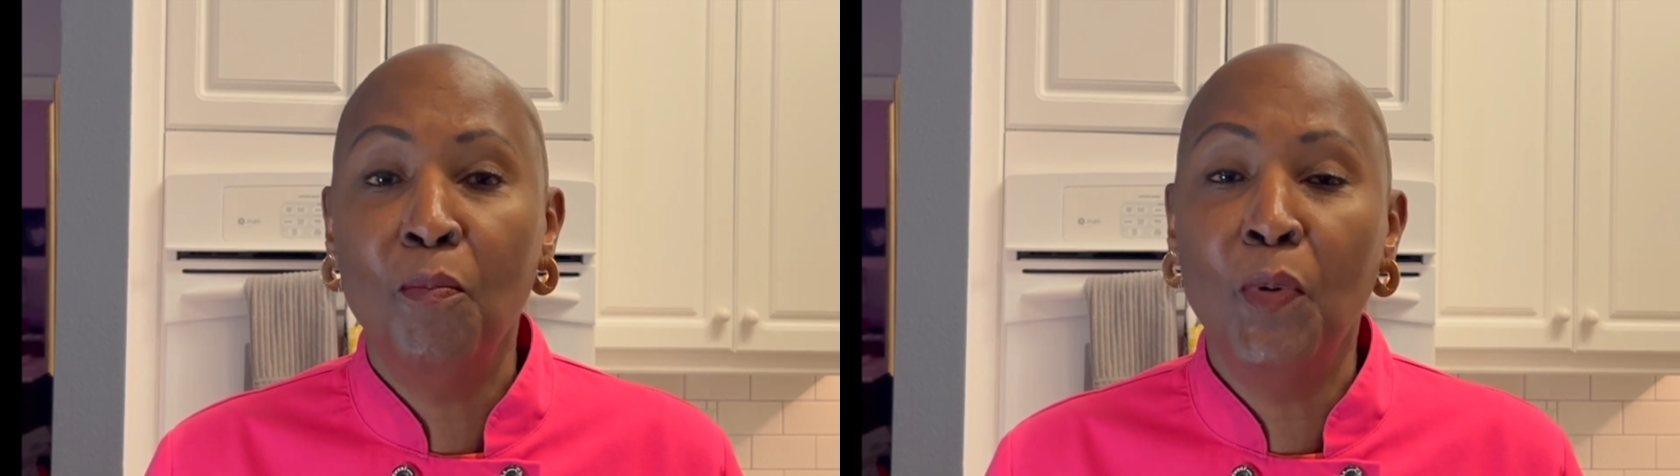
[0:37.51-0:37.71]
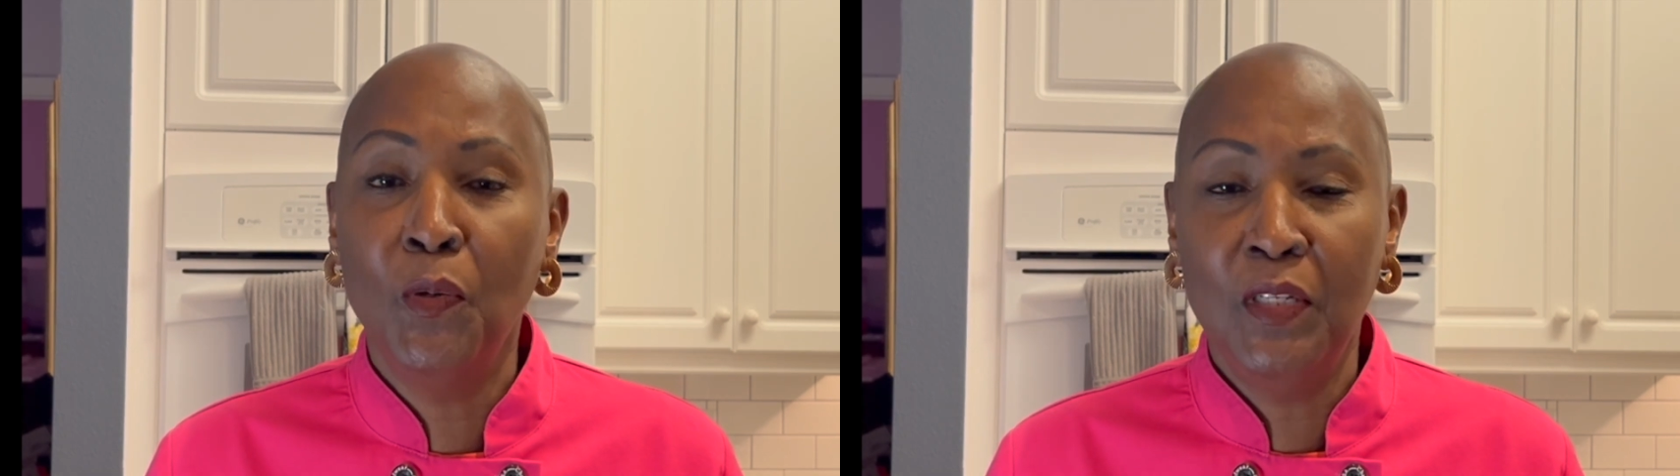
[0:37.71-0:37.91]

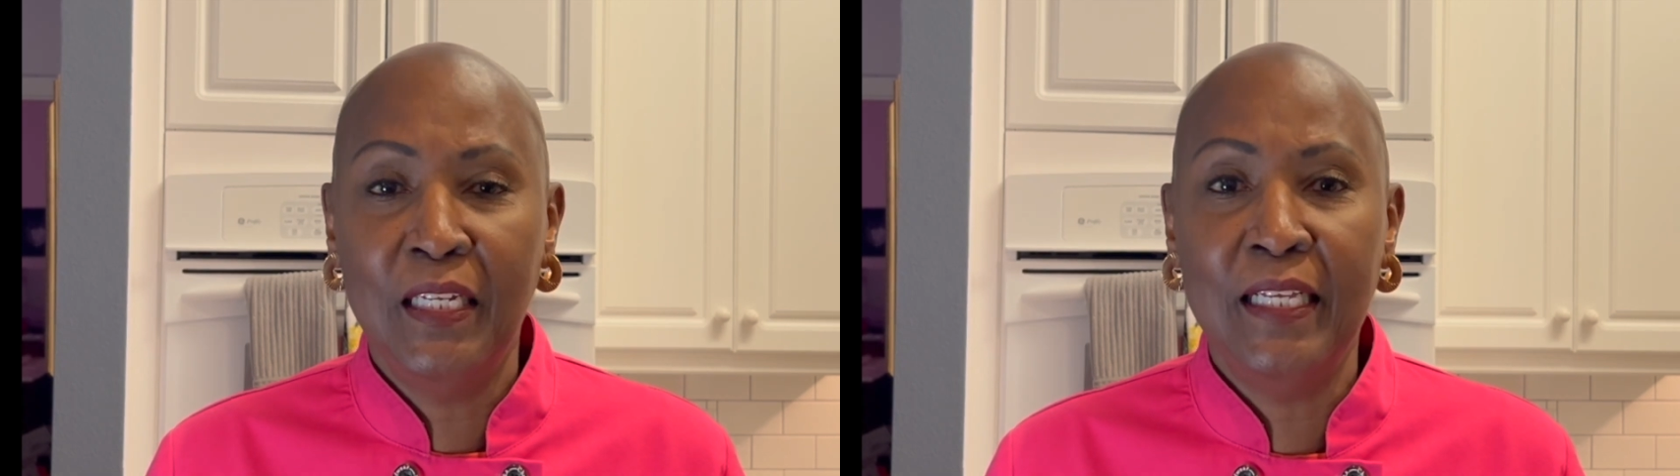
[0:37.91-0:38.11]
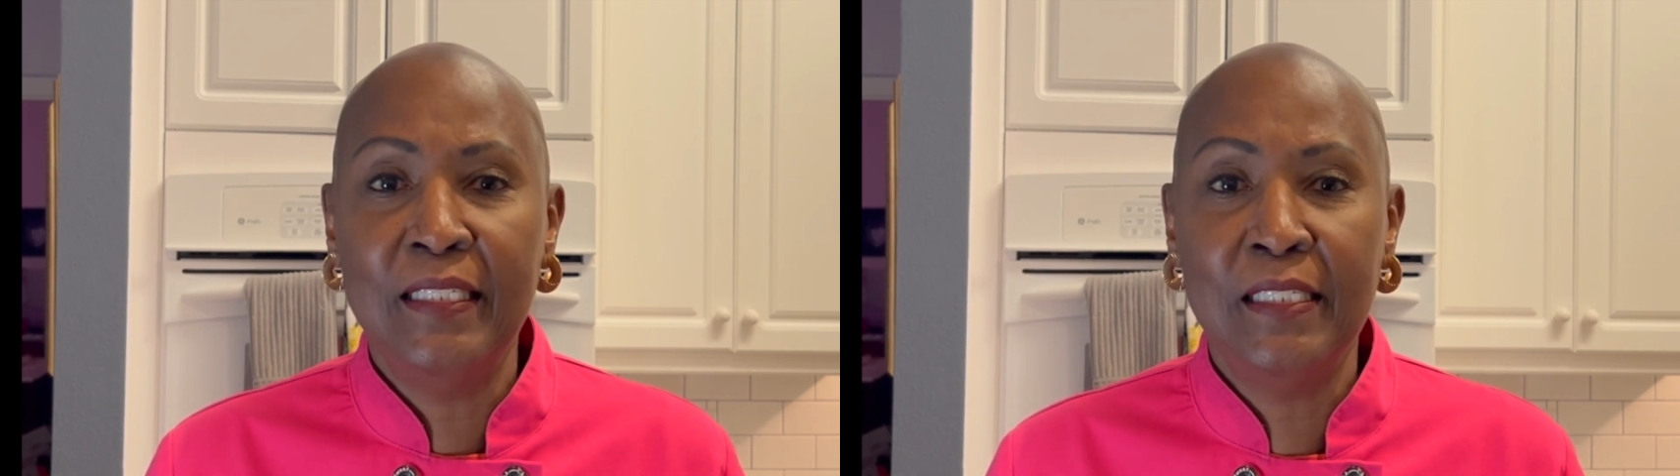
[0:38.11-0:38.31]

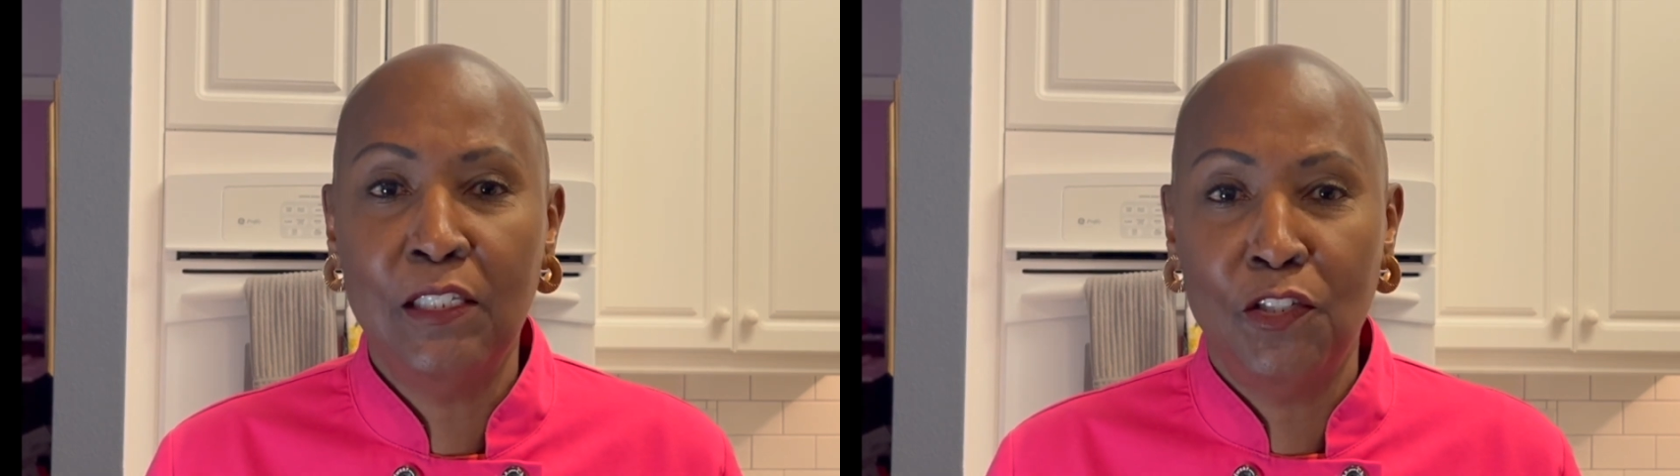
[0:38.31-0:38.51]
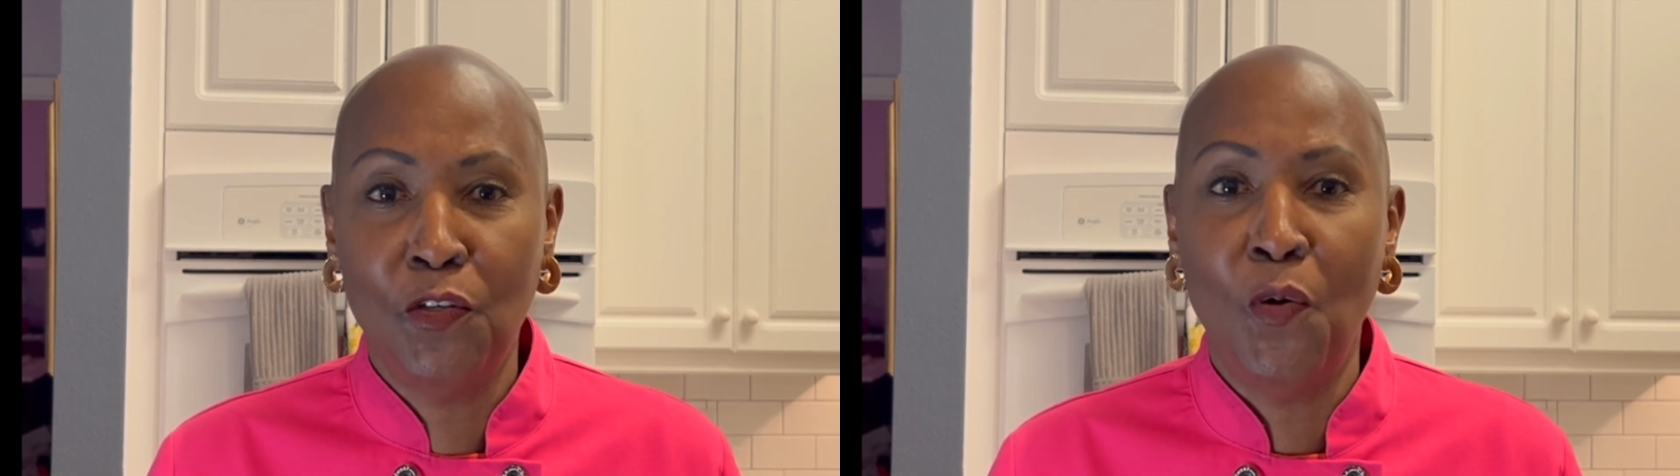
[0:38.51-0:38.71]

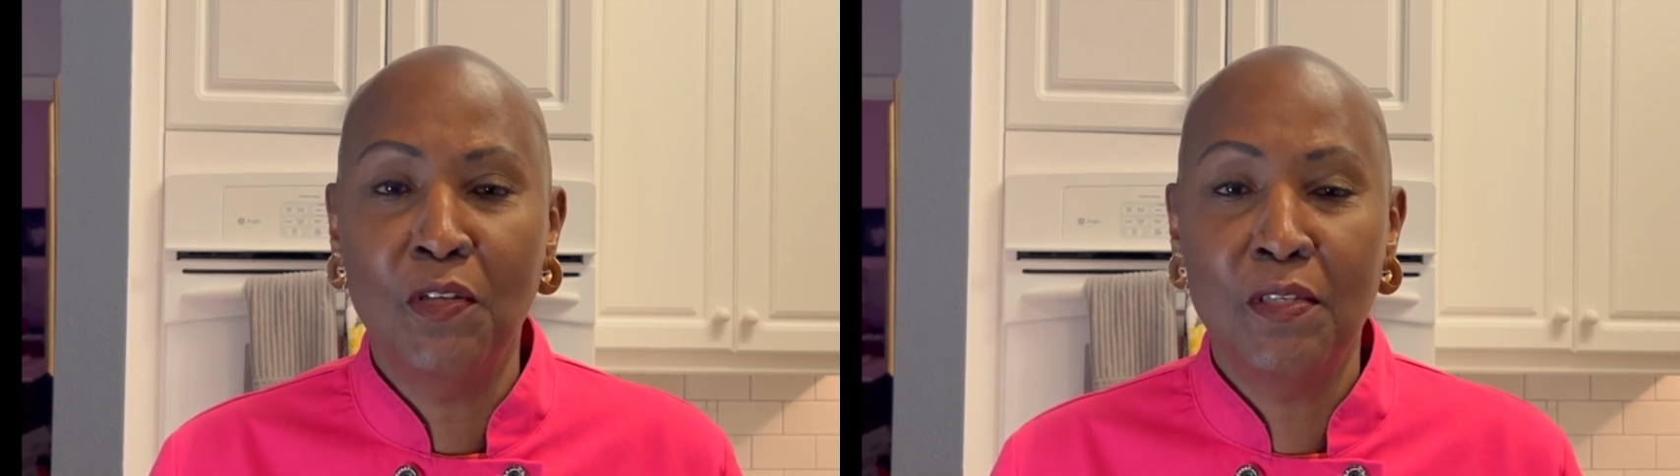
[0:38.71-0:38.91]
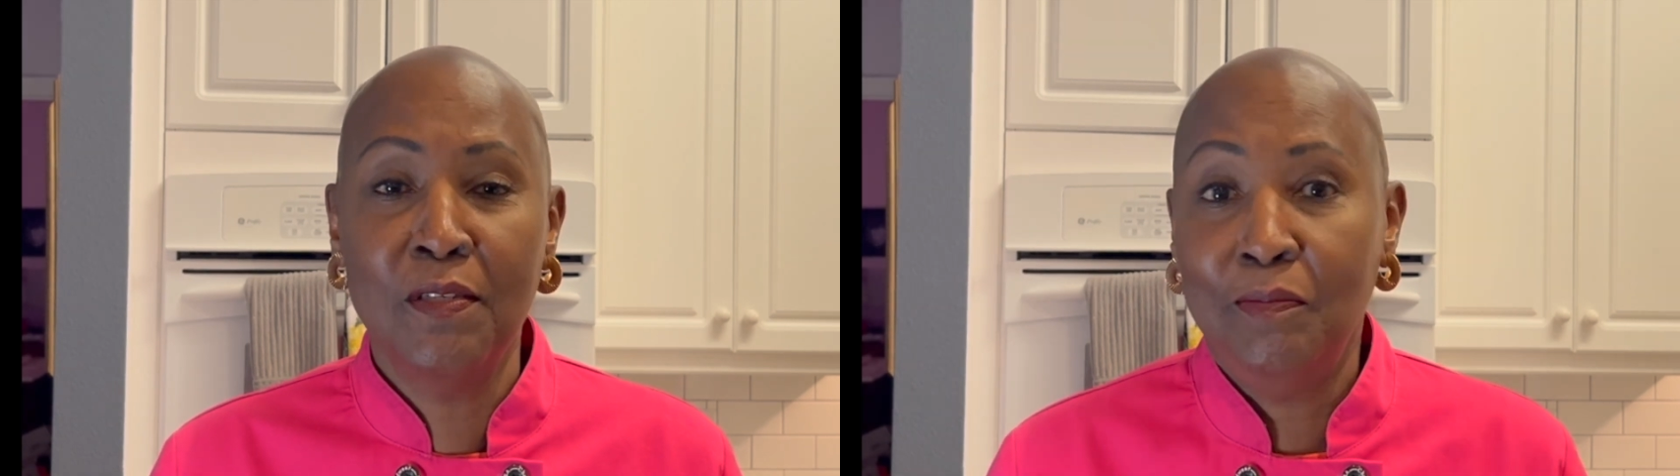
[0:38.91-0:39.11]
bolognese
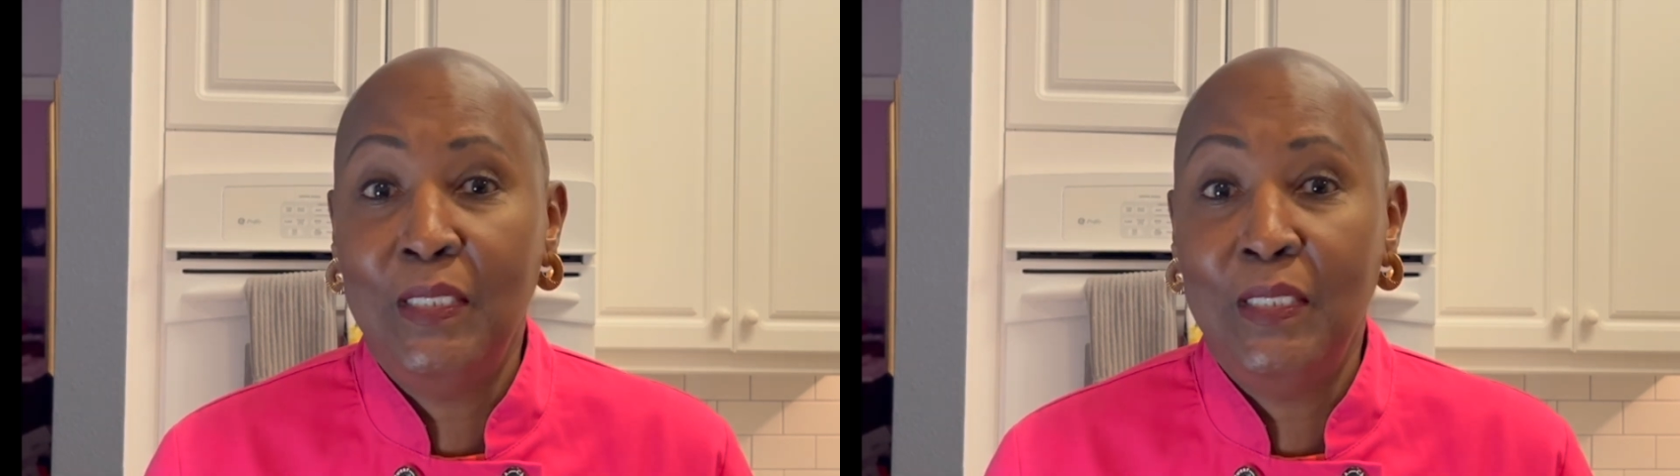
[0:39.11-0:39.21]
sauce